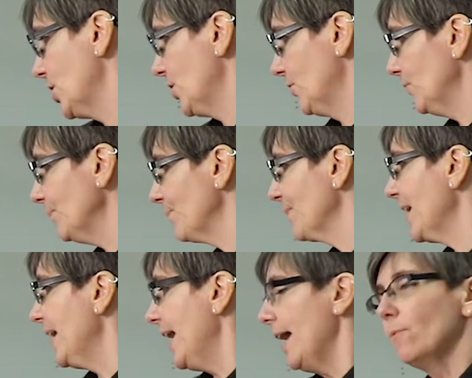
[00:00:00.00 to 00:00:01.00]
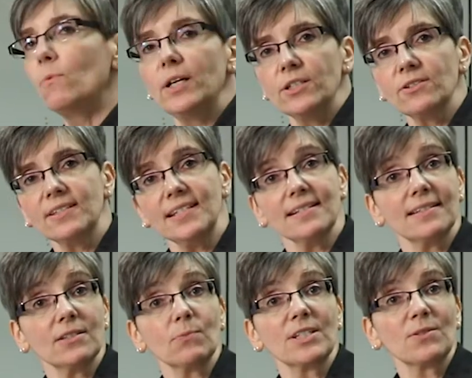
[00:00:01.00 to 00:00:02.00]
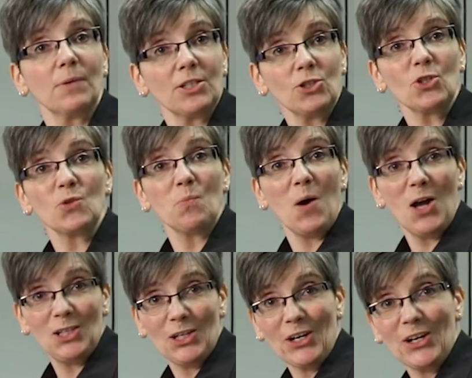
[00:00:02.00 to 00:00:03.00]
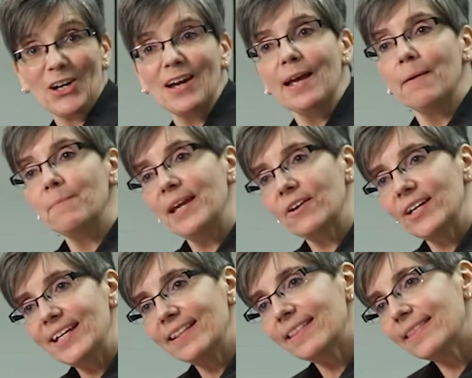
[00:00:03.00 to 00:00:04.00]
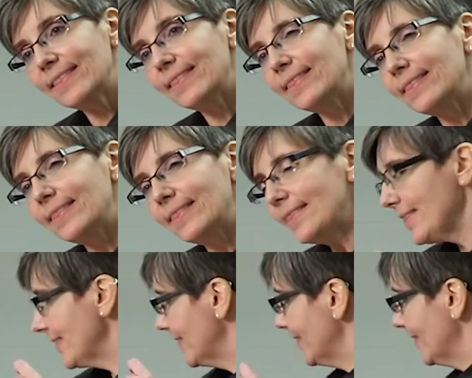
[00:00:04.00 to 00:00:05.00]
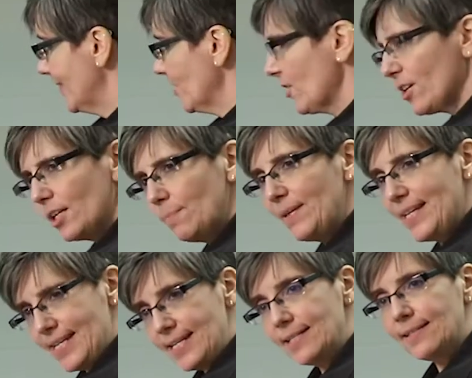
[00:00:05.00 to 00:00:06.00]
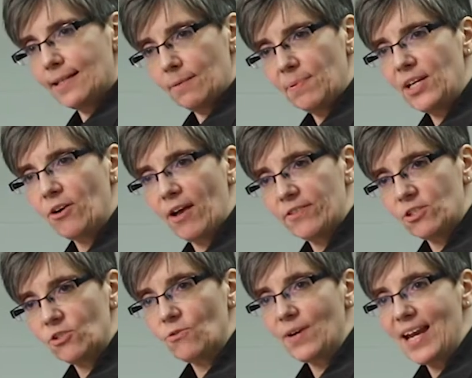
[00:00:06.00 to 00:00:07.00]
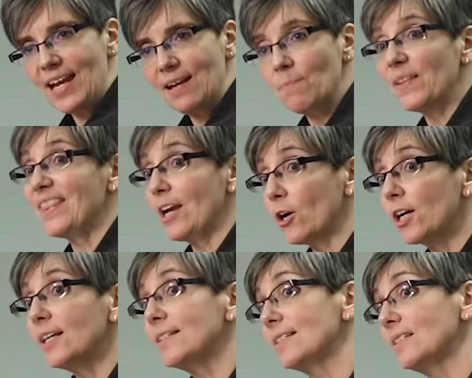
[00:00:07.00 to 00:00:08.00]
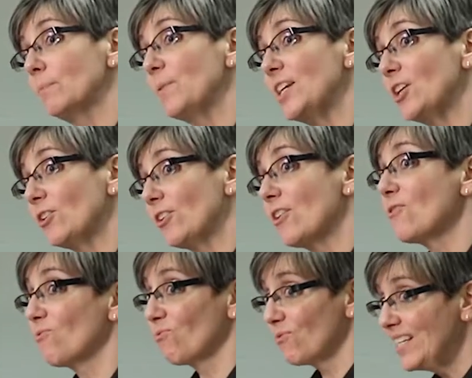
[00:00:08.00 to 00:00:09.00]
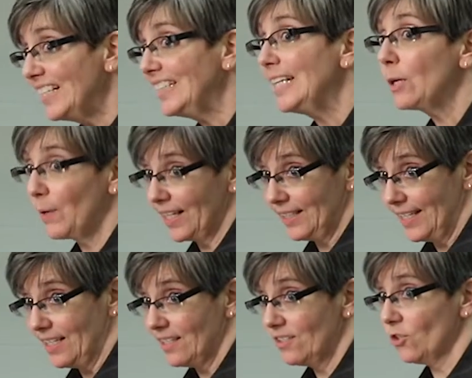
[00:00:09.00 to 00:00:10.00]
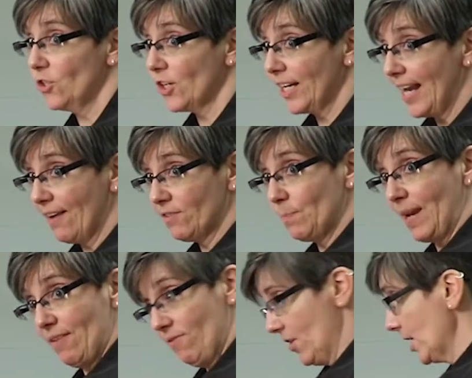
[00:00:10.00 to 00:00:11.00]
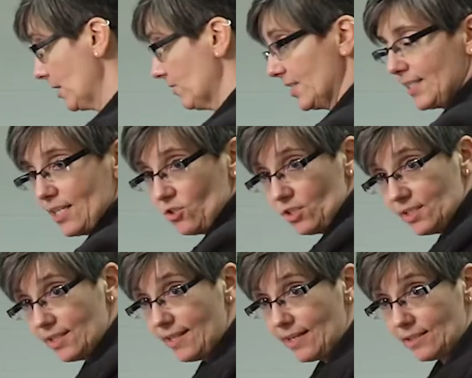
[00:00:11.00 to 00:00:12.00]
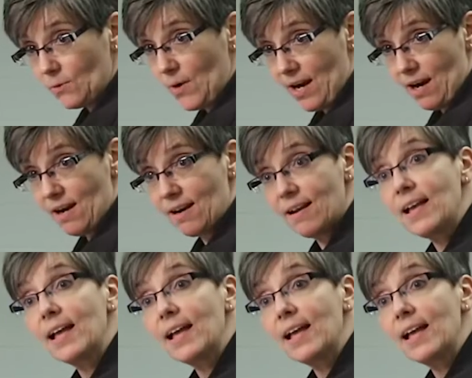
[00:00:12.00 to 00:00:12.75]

cue. And what you'll see is this one is much smaller. Mary, there are gonna be E's that appear on the screen, but they're gonna disappear really quickly. So you're gonna have to pay very close attention to that square.